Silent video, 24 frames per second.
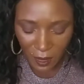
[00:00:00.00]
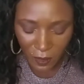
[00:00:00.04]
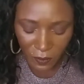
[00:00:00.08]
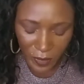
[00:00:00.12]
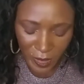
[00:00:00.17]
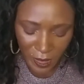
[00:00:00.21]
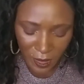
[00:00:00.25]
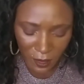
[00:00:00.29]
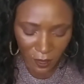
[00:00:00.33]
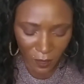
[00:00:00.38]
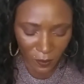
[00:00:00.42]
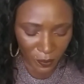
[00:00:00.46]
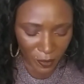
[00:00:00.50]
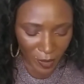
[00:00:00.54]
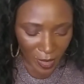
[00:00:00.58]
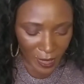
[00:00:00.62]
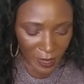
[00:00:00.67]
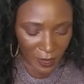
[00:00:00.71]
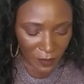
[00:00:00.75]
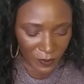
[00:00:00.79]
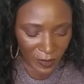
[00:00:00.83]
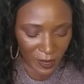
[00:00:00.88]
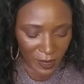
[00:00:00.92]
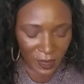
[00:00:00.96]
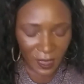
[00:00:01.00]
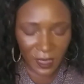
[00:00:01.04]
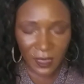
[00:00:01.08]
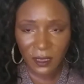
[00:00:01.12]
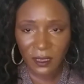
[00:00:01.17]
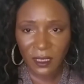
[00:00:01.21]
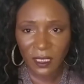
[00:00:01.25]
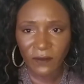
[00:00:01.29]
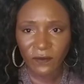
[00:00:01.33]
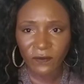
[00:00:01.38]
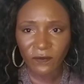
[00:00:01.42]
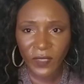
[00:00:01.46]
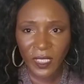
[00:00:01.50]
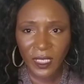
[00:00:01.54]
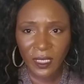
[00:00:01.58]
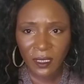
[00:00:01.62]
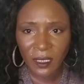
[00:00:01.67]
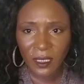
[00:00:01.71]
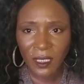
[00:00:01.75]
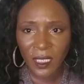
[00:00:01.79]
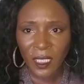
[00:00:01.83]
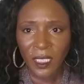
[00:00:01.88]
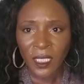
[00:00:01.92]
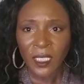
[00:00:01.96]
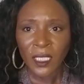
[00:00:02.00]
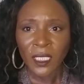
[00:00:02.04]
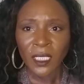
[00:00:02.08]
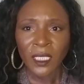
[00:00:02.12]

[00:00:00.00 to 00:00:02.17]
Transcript: original price was $16.50.